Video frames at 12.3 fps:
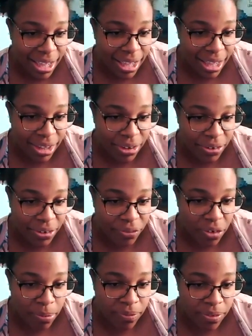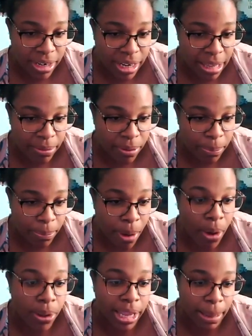oh, form of a name or
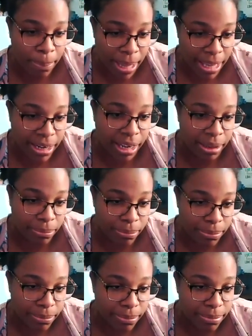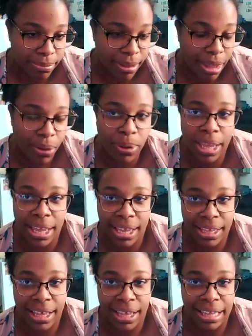oh, like a pet name.
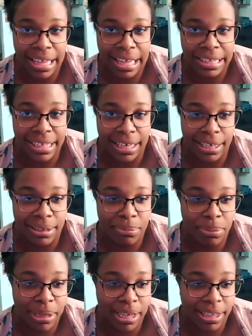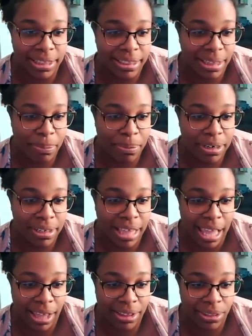Okay, I like that. But the print
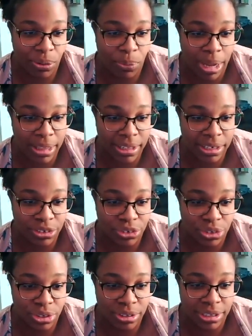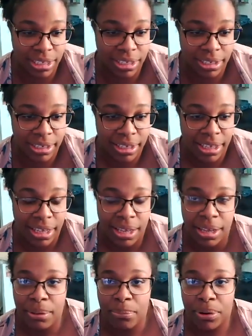that the way that it showed the
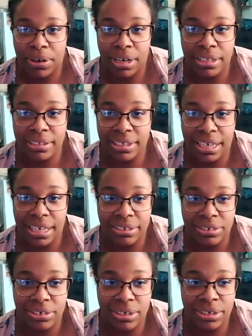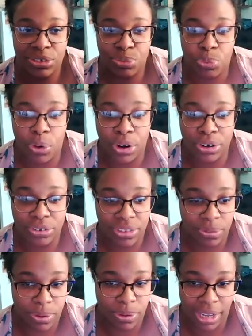pronunciation is worse
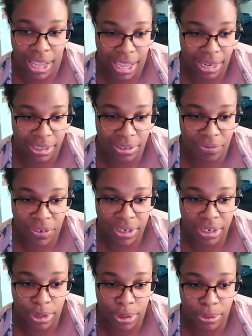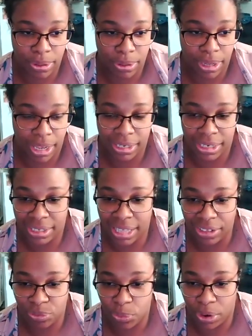than what it had in the footnote on here.
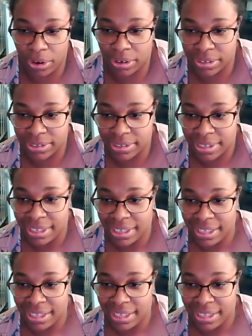That's worse.